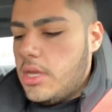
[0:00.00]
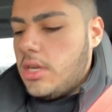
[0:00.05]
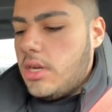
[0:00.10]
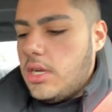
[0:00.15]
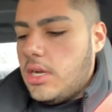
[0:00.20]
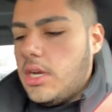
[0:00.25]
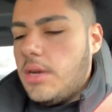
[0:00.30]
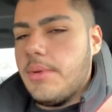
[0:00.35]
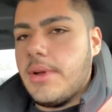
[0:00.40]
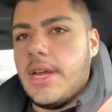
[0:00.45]

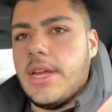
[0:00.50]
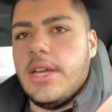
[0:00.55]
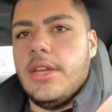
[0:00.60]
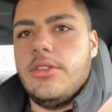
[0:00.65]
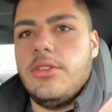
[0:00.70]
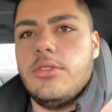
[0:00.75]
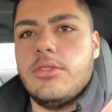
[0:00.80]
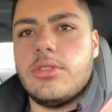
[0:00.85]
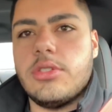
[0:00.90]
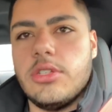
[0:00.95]
I gotta get
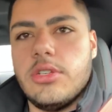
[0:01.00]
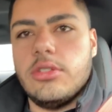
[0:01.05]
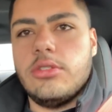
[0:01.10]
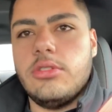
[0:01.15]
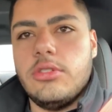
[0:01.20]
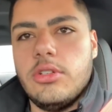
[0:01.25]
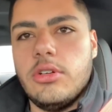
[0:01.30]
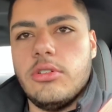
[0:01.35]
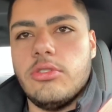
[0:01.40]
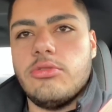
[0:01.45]
used to,
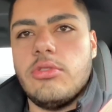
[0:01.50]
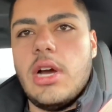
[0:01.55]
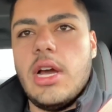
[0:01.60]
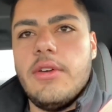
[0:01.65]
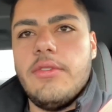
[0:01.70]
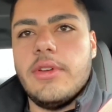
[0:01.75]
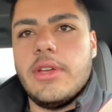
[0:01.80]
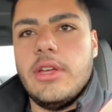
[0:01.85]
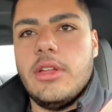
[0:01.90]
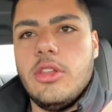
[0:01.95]
you know,
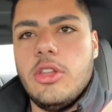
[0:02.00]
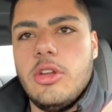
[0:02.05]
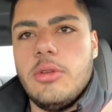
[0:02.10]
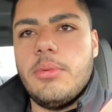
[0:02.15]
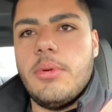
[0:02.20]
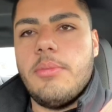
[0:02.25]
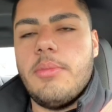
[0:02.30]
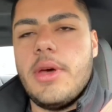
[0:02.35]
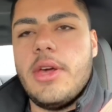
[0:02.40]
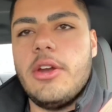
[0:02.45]
driving it a little
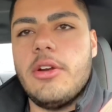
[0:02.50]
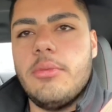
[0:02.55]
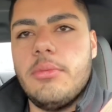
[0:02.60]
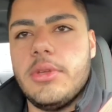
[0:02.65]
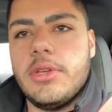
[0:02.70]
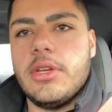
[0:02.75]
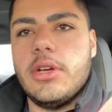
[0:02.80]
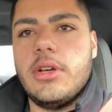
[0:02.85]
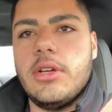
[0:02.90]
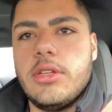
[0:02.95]
bit better
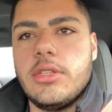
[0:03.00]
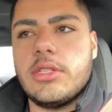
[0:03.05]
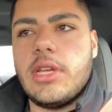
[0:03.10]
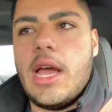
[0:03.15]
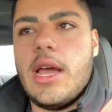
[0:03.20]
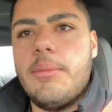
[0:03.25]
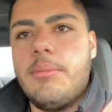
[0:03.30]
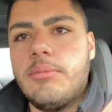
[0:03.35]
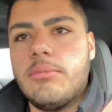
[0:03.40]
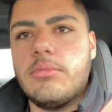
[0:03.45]
because
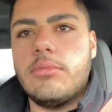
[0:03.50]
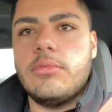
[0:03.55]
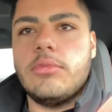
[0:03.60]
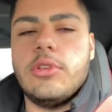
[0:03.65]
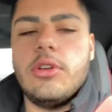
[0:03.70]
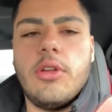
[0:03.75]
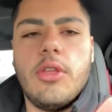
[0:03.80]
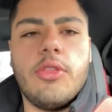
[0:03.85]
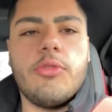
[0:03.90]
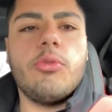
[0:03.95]
I'm,
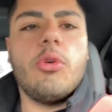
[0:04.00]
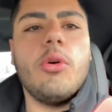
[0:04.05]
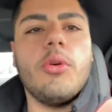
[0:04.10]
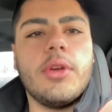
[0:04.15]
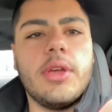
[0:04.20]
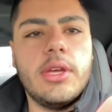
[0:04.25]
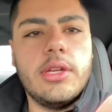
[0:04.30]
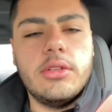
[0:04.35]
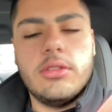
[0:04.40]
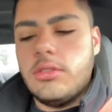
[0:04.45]
you know,
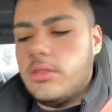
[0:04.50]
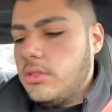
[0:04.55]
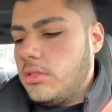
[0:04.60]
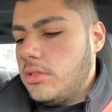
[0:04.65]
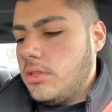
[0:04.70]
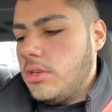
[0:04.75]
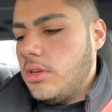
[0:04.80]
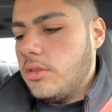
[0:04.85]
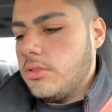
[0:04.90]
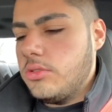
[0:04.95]
throwing it,
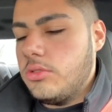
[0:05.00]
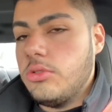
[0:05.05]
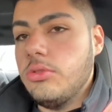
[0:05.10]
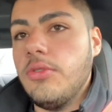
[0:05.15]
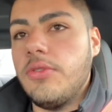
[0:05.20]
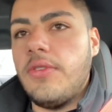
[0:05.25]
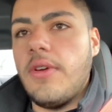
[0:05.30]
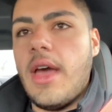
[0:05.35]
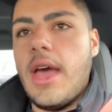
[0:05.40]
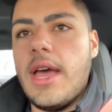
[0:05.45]
you know, too
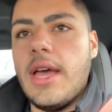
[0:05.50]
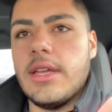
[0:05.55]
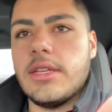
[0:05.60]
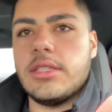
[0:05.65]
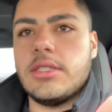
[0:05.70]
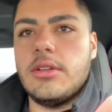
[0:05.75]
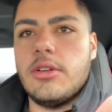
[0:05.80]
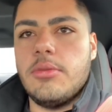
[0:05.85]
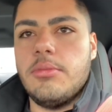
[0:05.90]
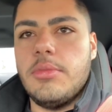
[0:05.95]

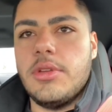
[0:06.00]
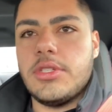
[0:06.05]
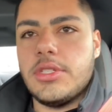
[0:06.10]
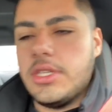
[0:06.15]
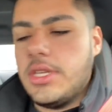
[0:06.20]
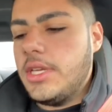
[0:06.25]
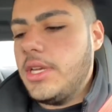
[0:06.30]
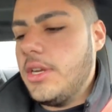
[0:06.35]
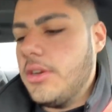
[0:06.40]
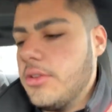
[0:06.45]
fast or
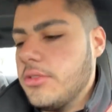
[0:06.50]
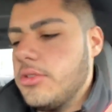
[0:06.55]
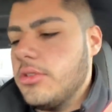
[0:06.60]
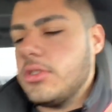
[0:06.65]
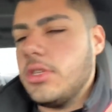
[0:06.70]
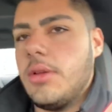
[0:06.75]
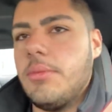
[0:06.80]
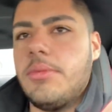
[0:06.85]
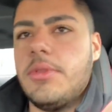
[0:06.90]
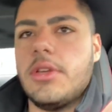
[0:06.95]
missing gears or
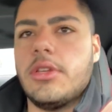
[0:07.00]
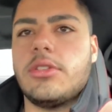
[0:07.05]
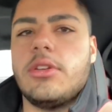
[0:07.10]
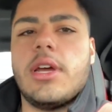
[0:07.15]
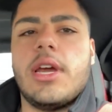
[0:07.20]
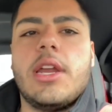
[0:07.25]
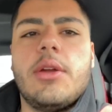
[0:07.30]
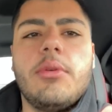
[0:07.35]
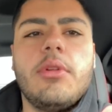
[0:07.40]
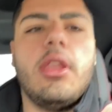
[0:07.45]
something. So I
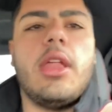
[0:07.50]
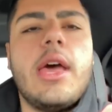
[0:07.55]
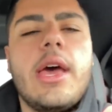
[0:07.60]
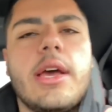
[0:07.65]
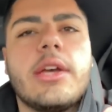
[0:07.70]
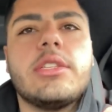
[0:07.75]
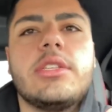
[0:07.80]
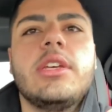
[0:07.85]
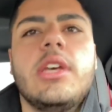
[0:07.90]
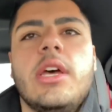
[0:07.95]
gotta
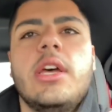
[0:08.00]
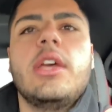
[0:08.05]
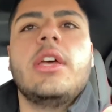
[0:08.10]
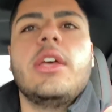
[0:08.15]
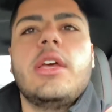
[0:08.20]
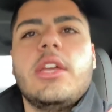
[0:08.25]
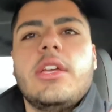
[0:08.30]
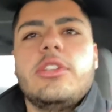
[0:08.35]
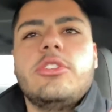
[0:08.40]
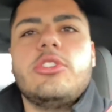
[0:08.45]
relax.
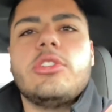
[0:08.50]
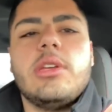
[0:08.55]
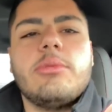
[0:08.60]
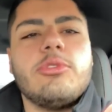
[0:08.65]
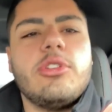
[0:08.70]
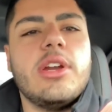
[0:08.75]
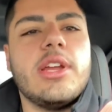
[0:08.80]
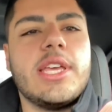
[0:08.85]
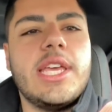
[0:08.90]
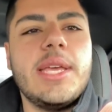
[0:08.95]
It's just, I'm
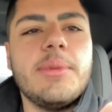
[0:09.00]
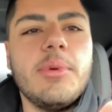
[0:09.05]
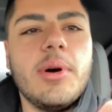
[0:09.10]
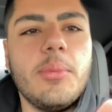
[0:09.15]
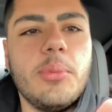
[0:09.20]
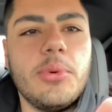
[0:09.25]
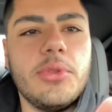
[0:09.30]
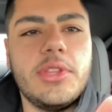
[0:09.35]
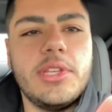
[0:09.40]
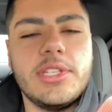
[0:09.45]
trying to keep
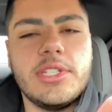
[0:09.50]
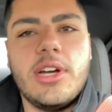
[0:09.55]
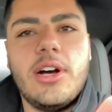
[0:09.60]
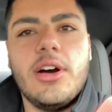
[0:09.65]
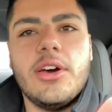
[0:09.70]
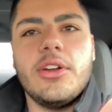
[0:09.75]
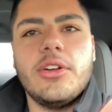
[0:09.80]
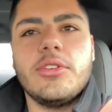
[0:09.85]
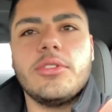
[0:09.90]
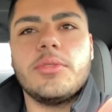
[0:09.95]
up with these
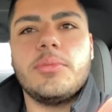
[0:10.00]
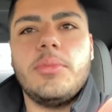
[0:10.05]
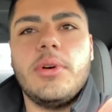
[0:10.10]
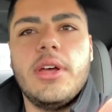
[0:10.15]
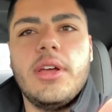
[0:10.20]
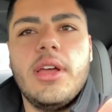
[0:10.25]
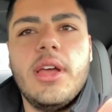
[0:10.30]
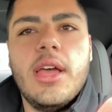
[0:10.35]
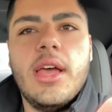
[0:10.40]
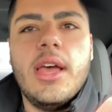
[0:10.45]
autos,
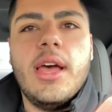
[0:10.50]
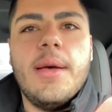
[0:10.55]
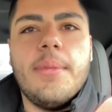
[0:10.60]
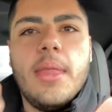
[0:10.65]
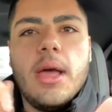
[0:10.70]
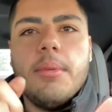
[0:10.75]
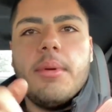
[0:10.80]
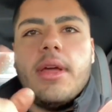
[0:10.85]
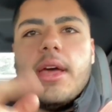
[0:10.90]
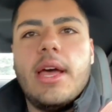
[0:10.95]
but I'm
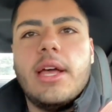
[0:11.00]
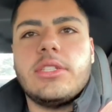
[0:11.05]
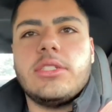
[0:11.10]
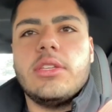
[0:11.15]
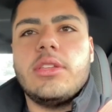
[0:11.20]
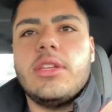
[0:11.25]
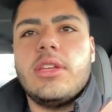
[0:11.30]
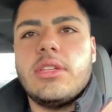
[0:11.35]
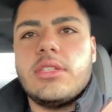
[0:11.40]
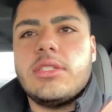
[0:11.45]
gonna head to
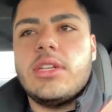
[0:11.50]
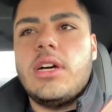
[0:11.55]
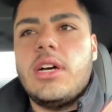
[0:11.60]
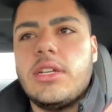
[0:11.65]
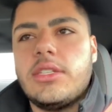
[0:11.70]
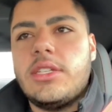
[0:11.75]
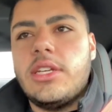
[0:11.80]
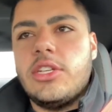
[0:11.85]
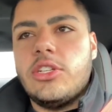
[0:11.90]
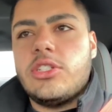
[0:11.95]
this
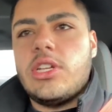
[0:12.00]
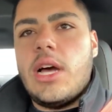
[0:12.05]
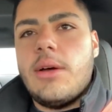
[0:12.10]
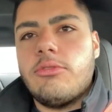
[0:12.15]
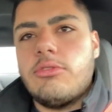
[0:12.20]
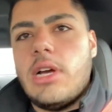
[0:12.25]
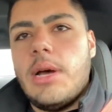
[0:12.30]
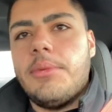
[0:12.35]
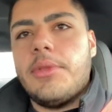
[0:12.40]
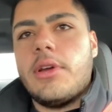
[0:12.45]
tint shop,
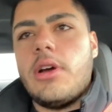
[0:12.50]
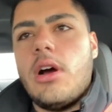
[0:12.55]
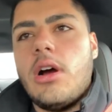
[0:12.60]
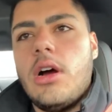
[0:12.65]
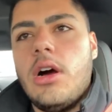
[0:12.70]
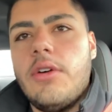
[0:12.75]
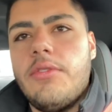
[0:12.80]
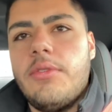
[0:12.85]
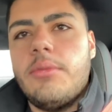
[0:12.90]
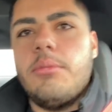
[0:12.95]
drop the car
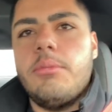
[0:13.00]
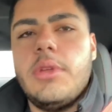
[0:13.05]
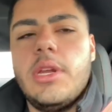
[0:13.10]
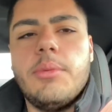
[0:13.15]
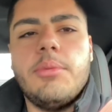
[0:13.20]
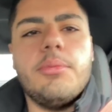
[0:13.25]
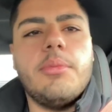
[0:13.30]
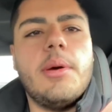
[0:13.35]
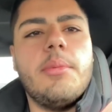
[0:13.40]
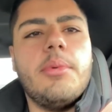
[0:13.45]
off and meet
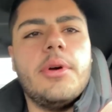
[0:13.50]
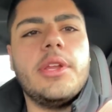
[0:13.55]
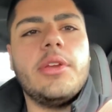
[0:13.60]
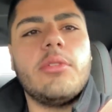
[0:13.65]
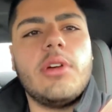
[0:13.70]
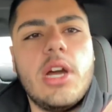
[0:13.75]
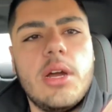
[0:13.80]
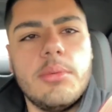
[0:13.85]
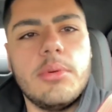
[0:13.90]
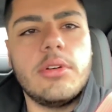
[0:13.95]
up with my buddy
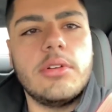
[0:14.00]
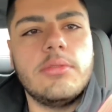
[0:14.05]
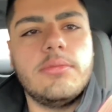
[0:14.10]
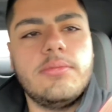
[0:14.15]
Robert.